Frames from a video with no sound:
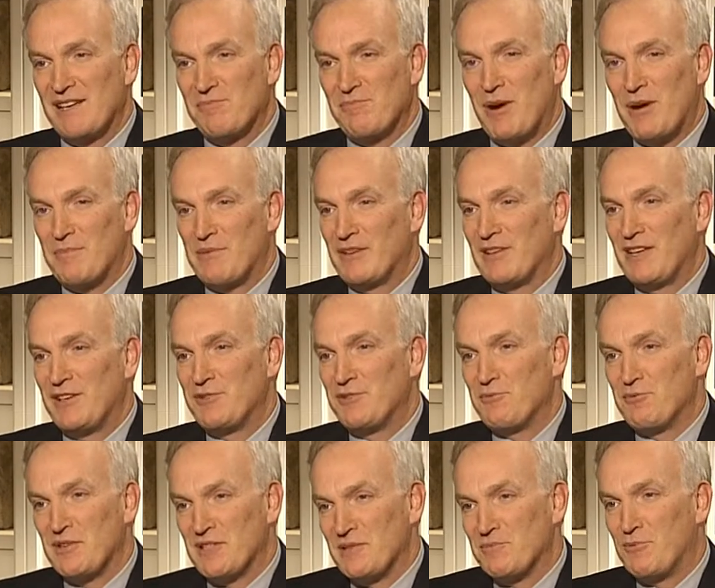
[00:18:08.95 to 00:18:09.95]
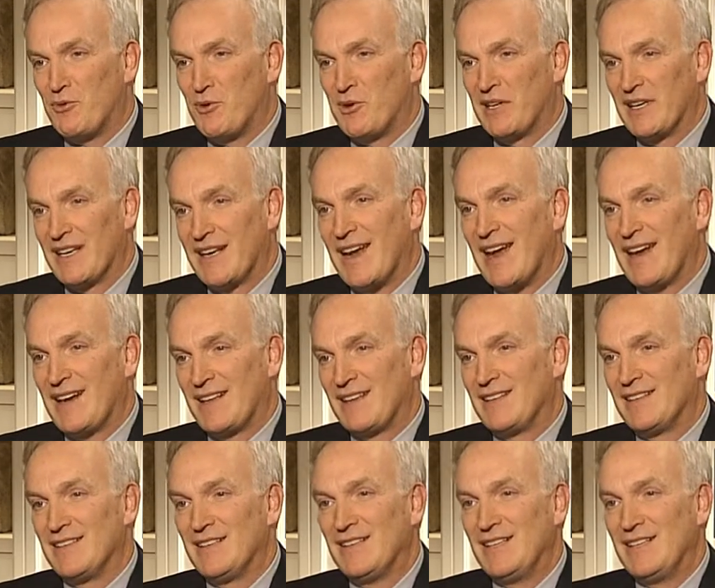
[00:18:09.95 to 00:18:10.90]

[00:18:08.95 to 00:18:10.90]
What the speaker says: the population wasn't born in Canada.